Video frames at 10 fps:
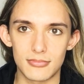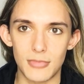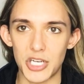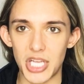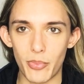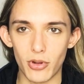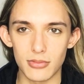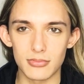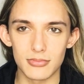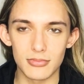March, April,
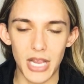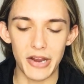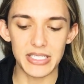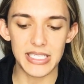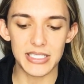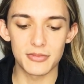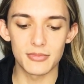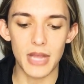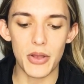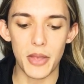Aries season.
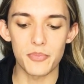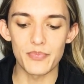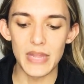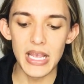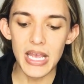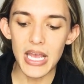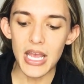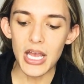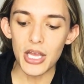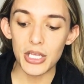Okay.
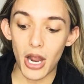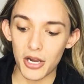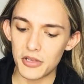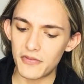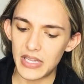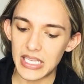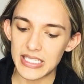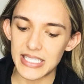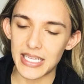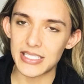Are you feeling a
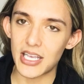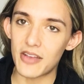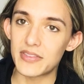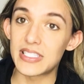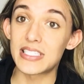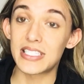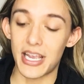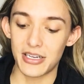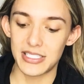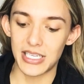sense of
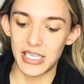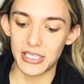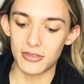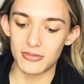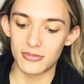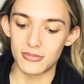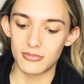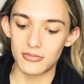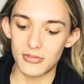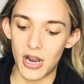scarcity?
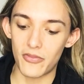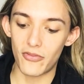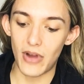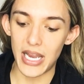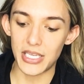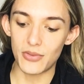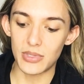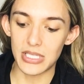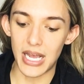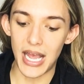Afraid you
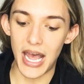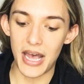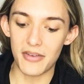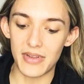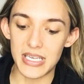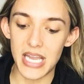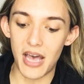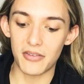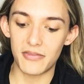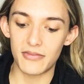will not have
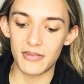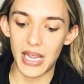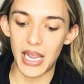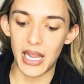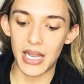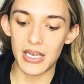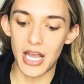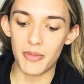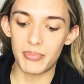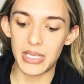enough and
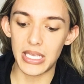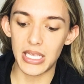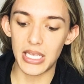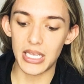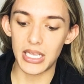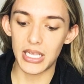not be